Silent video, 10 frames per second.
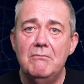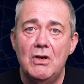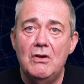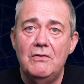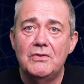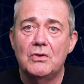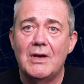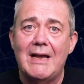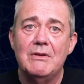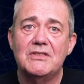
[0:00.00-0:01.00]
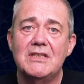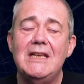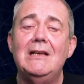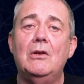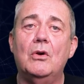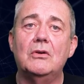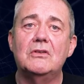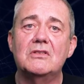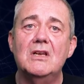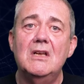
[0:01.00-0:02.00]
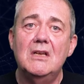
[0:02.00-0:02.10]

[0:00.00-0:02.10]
moves or how a scene looks,